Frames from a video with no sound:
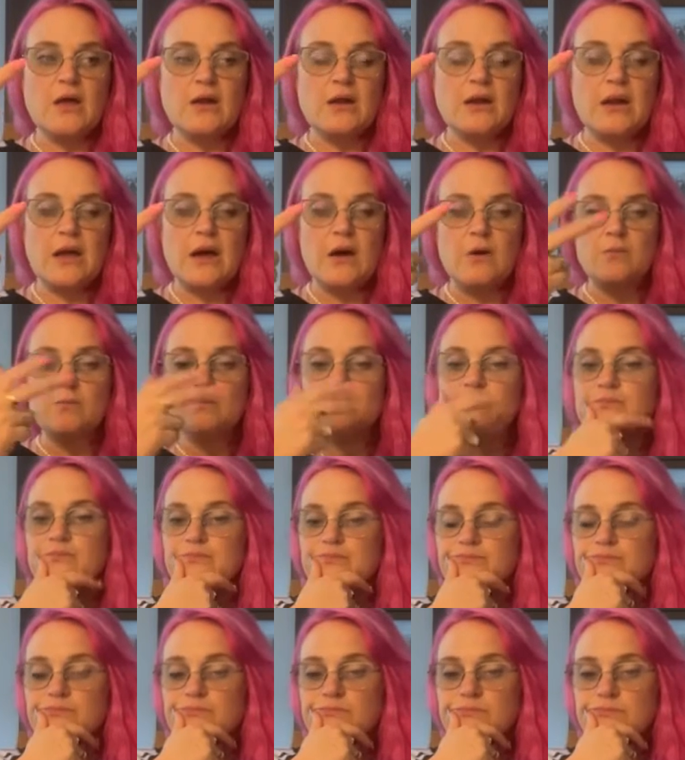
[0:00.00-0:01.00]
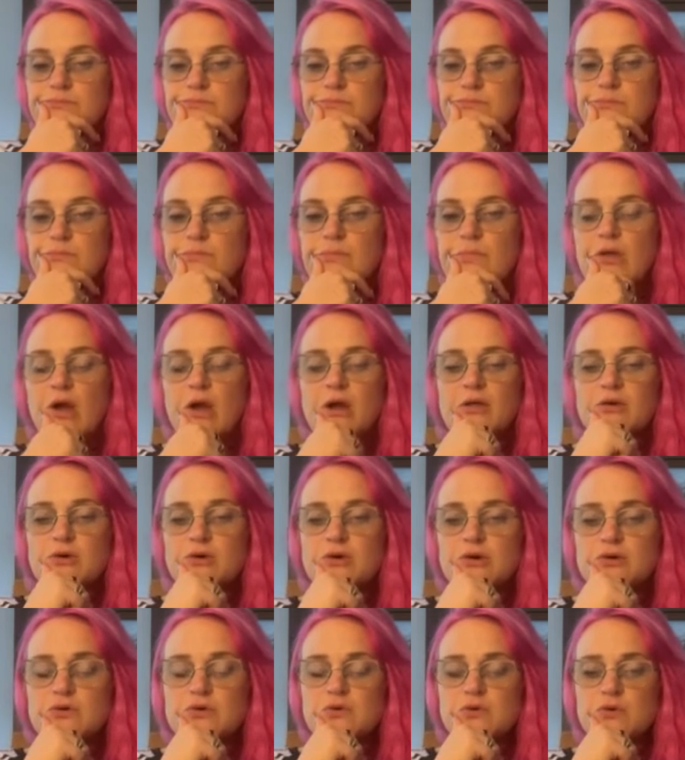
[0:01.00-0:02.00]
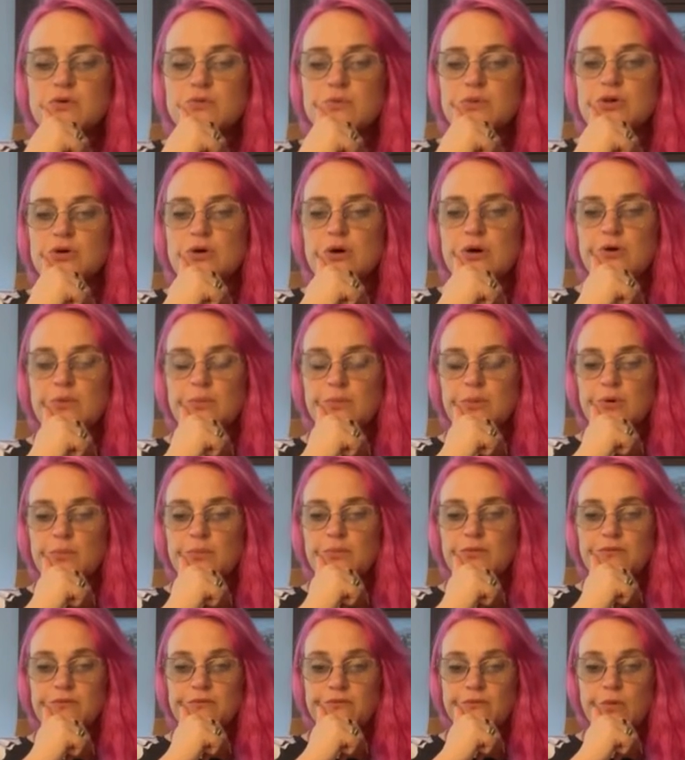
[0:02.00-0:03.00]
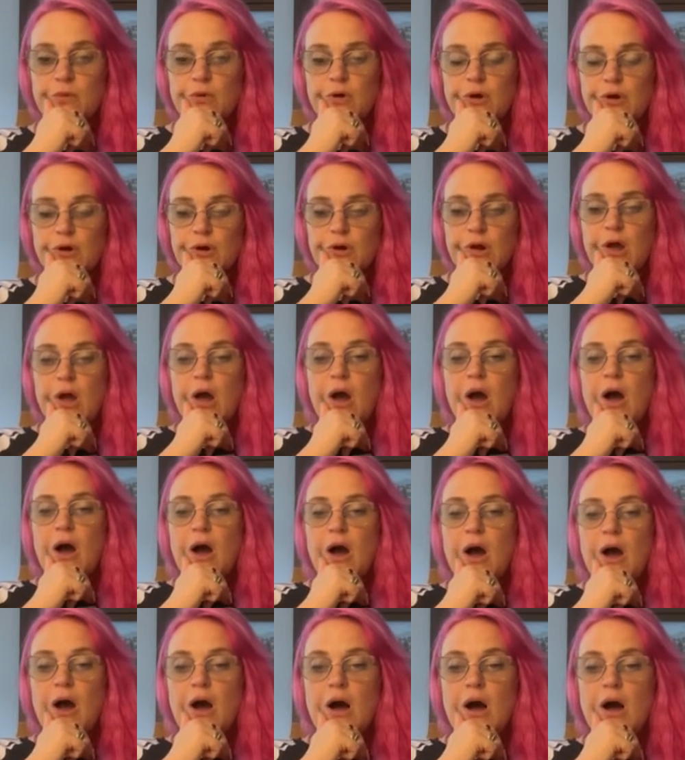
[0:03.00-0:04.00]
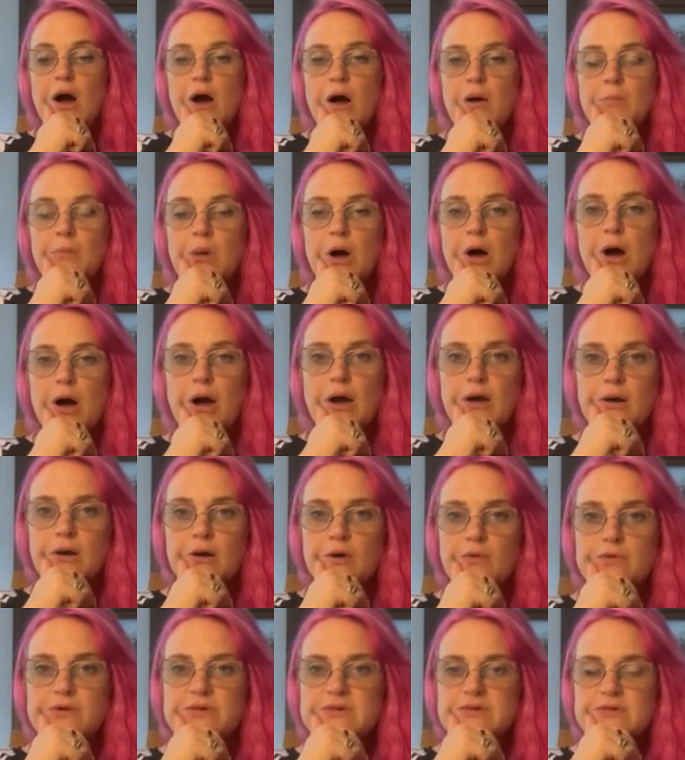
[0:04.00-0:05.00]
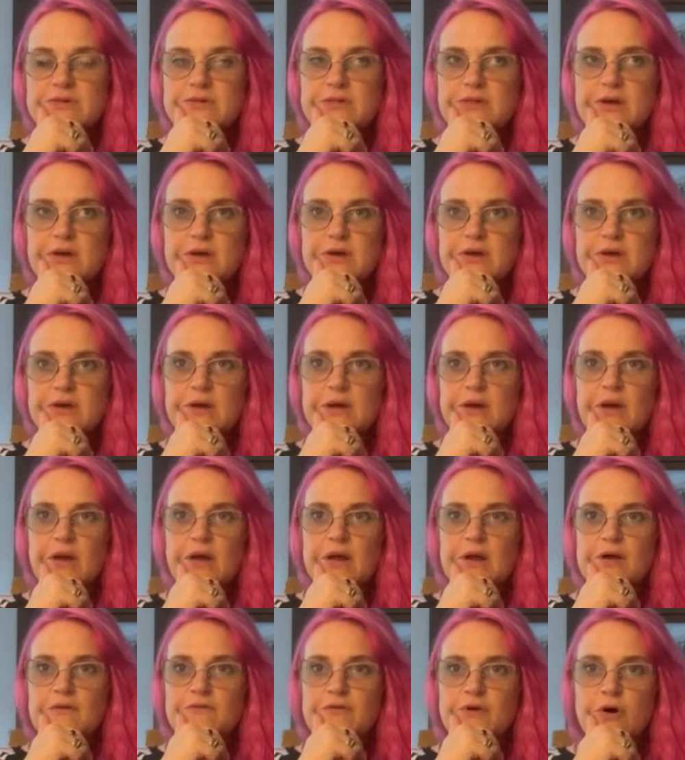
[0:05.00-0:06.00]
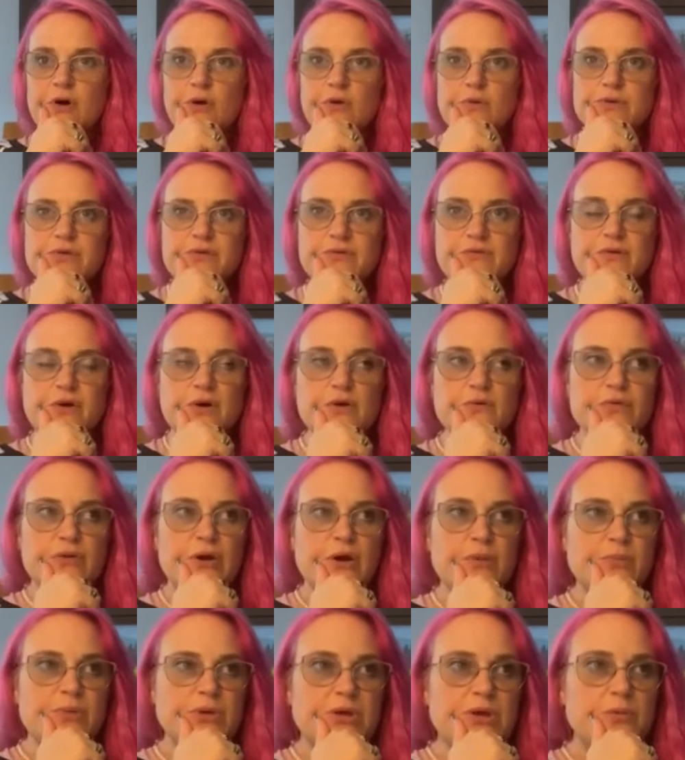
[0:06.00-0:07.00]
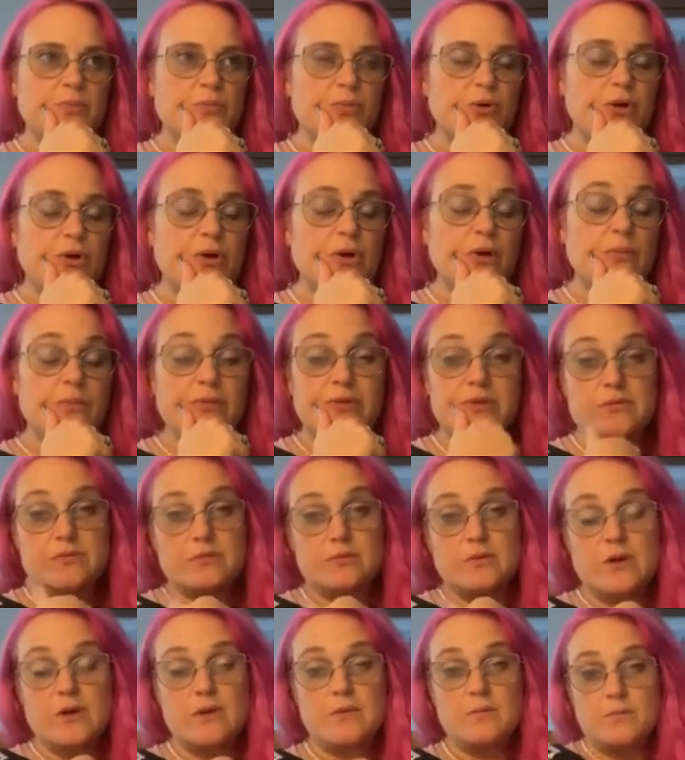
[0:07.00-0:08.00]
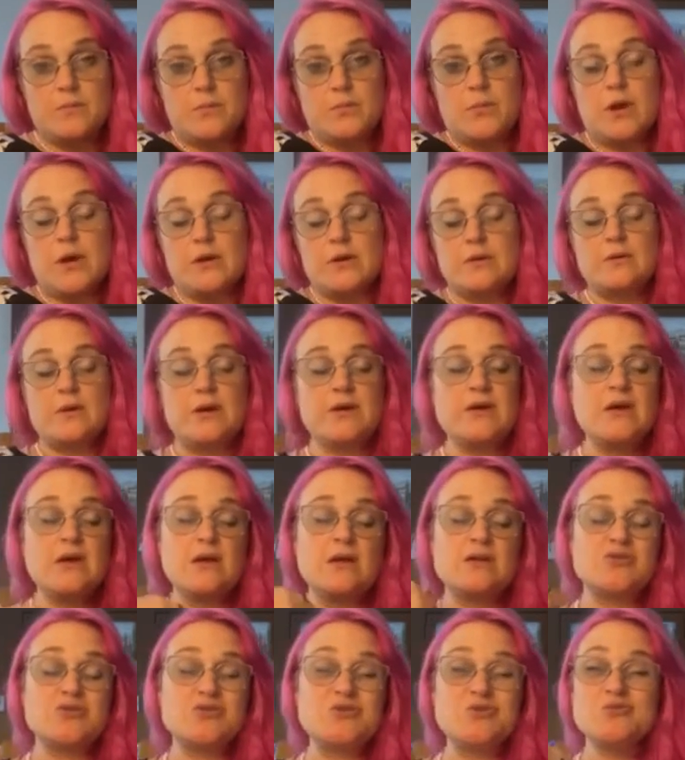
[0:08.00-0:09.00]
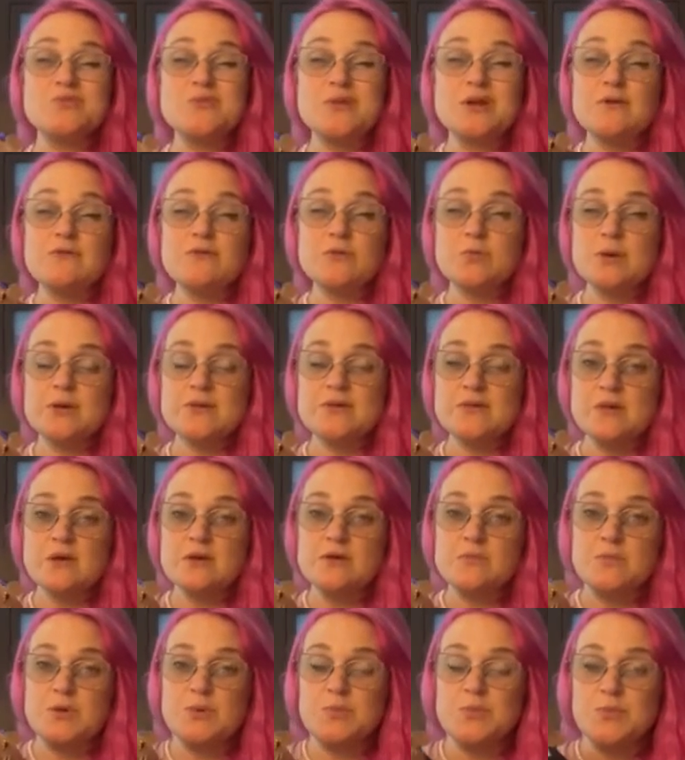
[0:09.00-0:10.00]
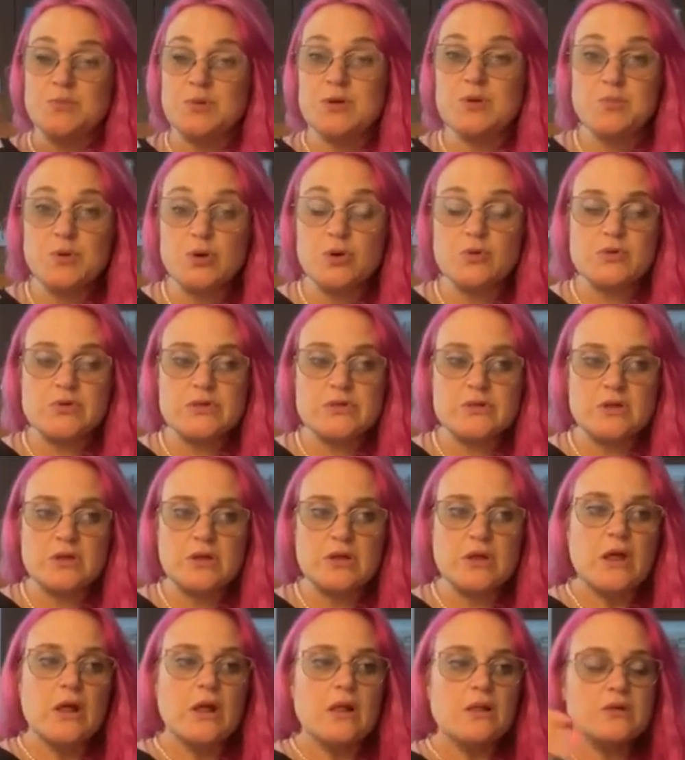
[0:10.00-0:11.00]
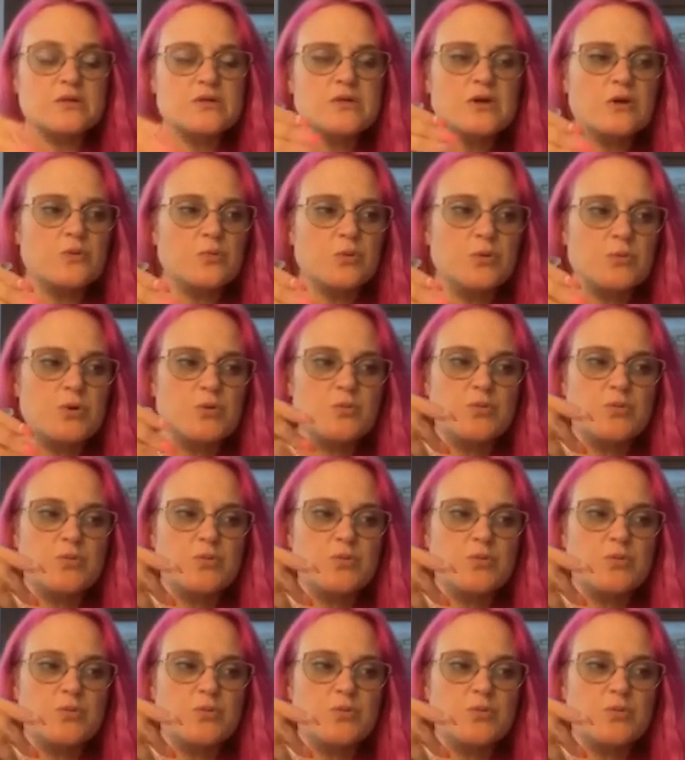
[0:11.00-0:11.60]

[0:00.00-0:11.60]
Now, I think you guys have heard me talk about before. I always think, and I've always felt that people that like, I can't assume that everybody's like me, but me personally, let's talk about me